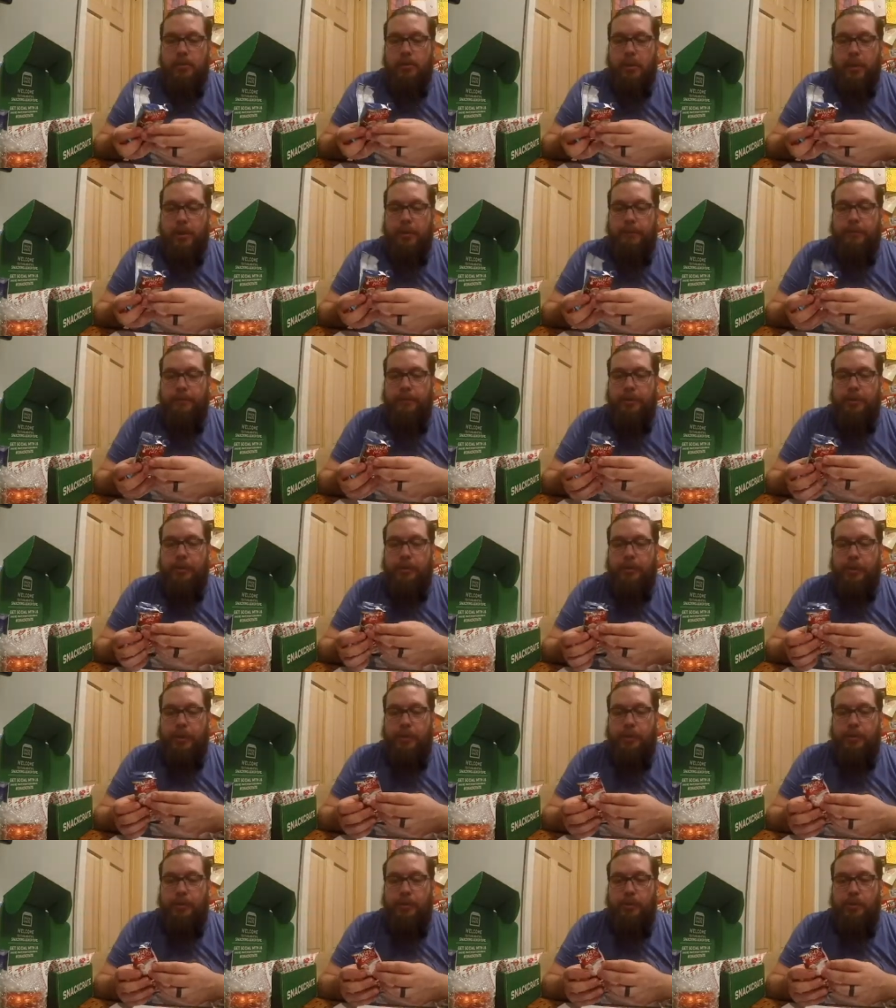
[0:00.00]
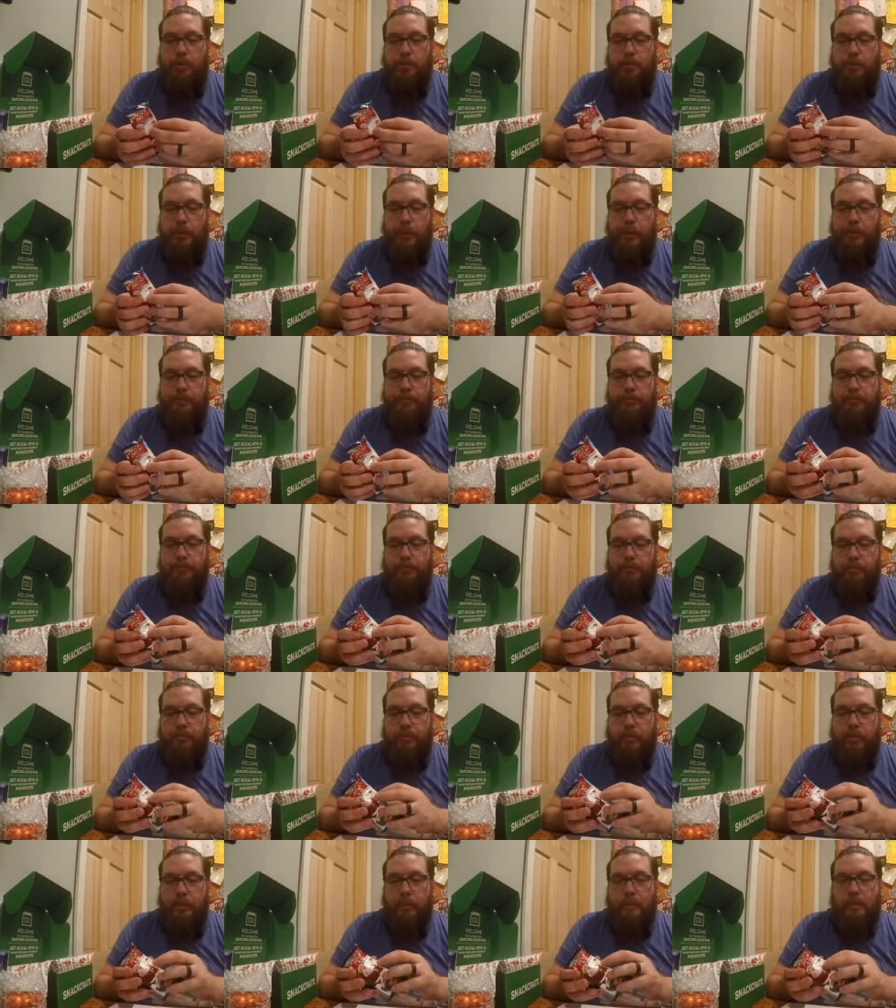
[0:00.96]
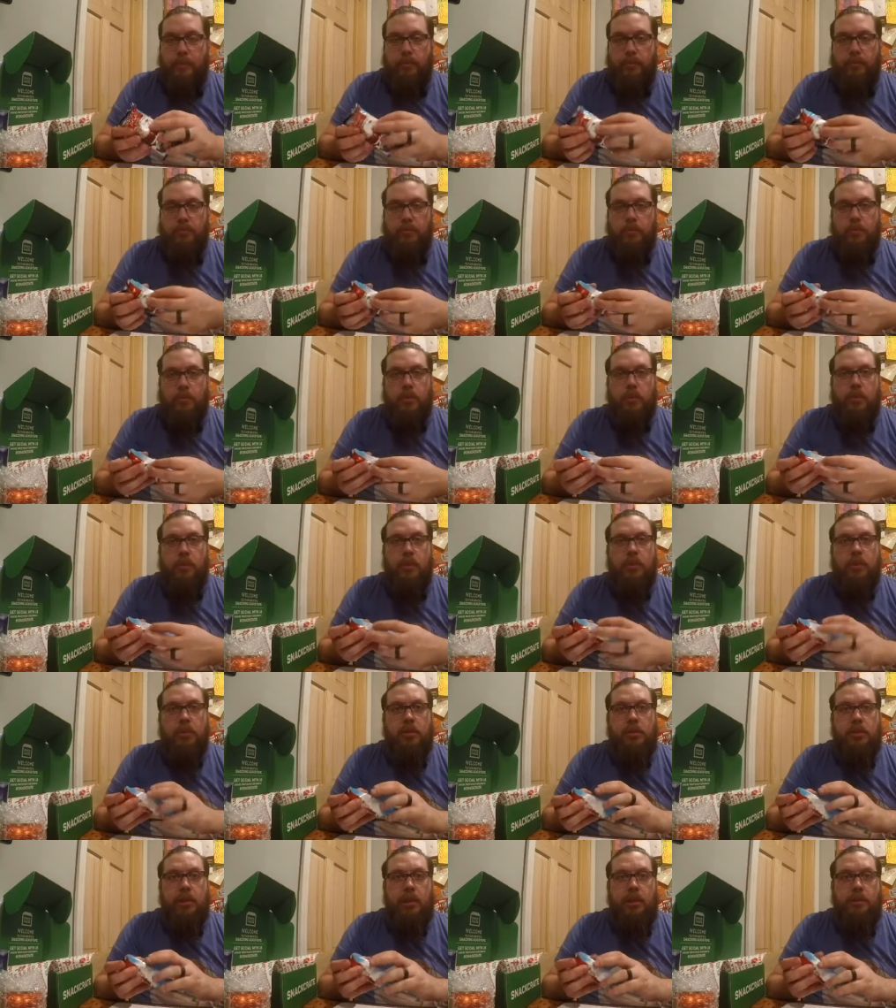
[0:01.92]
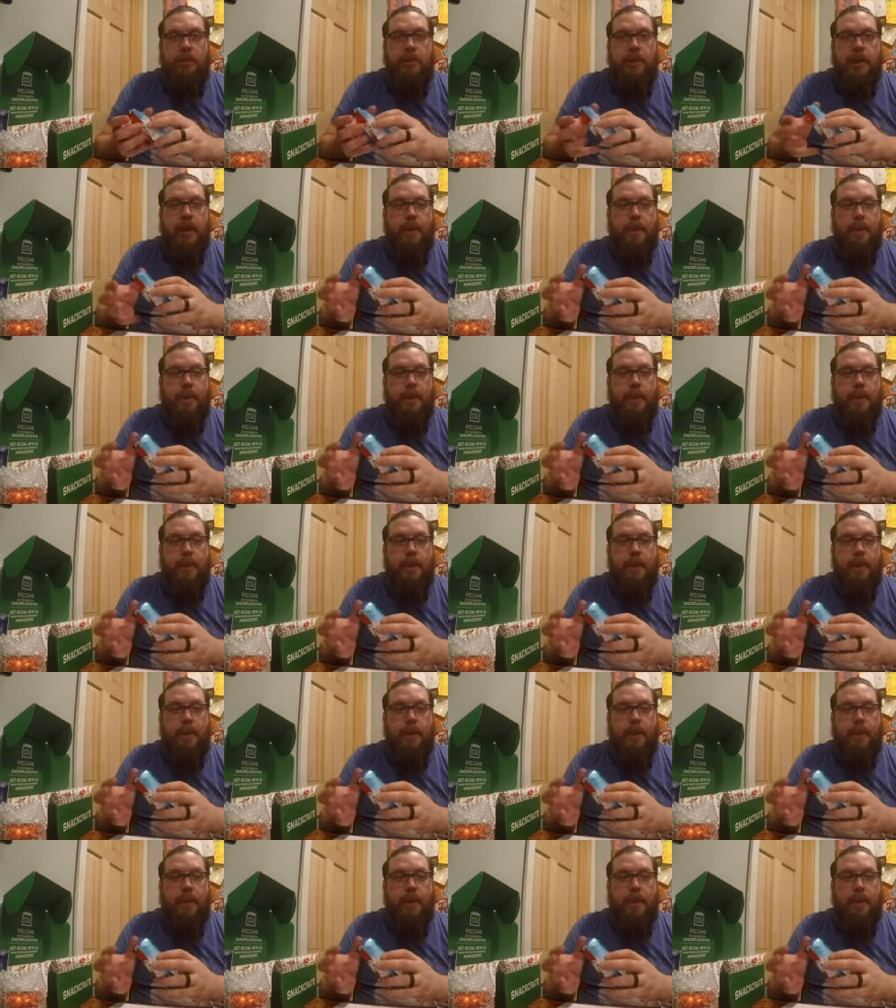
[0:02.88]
soft, chewy gingerbread with a cinnamon